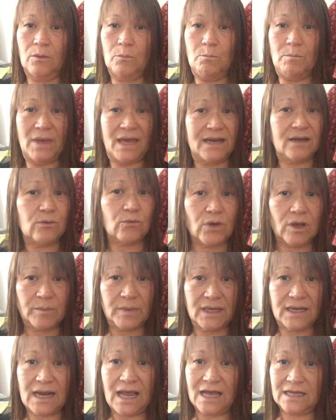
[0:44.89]
men and
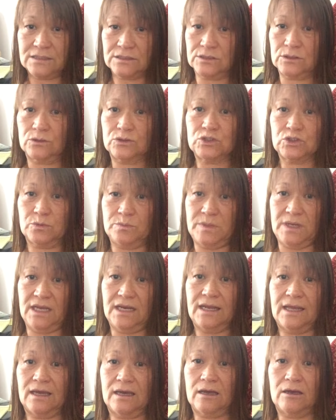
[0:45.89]
women on social
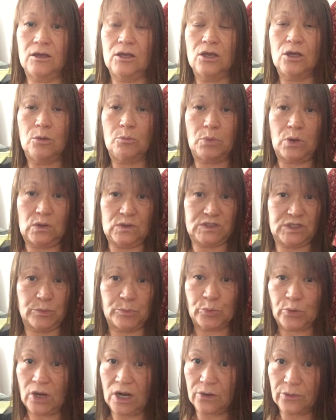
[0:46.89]
media
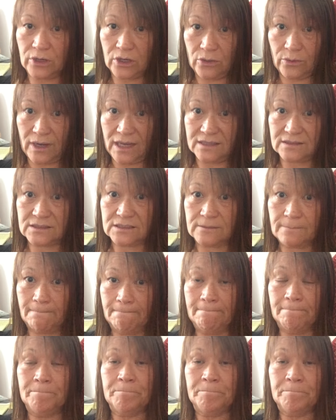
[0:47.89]
posting prayer requests.